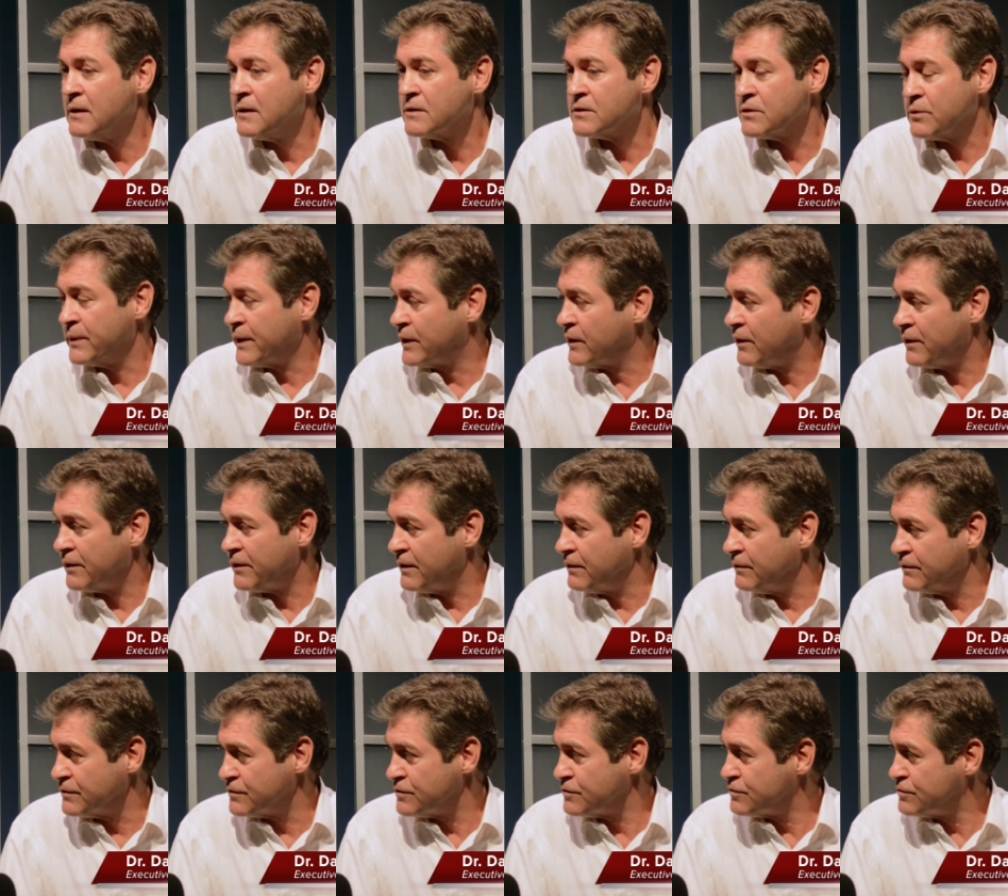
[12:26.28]
So we call
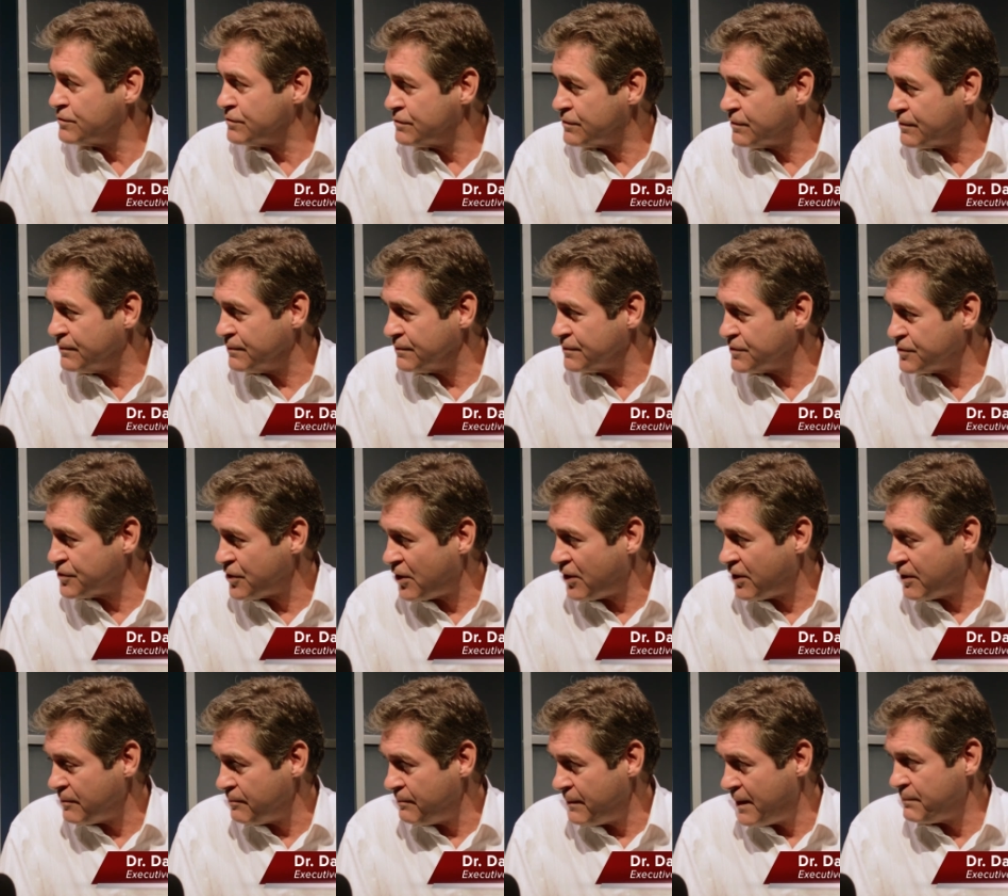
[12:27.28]
those schools
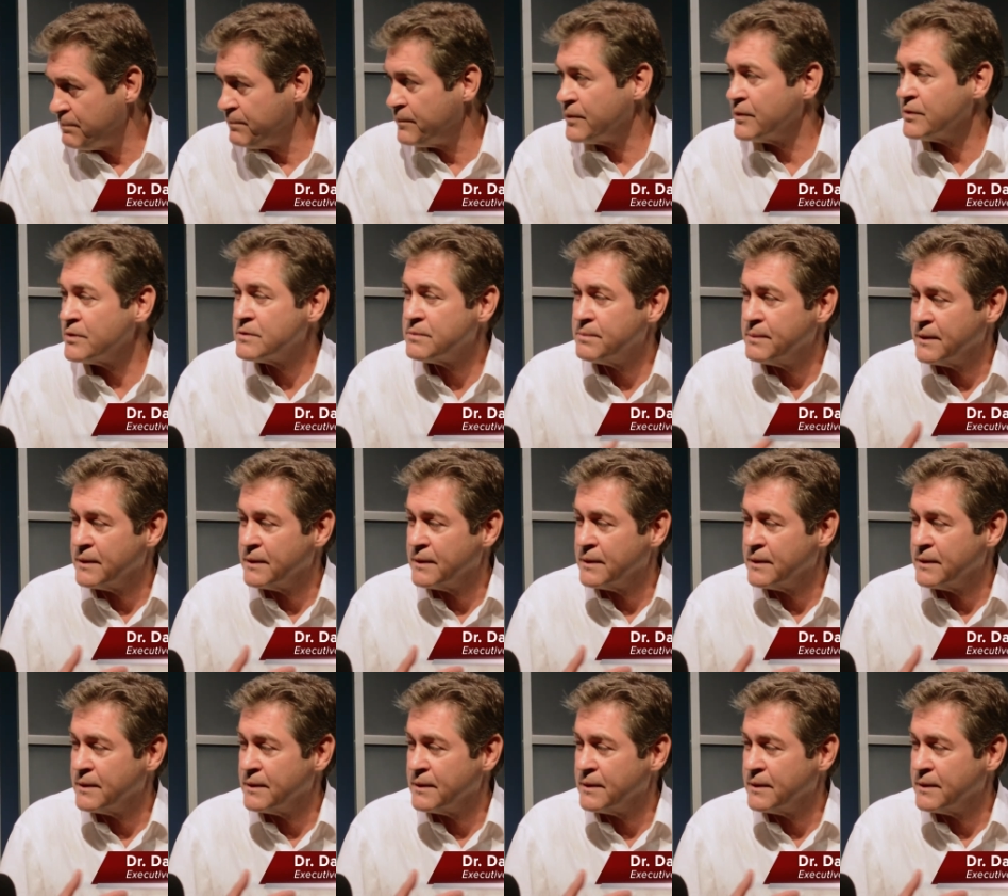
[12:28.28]
charter members,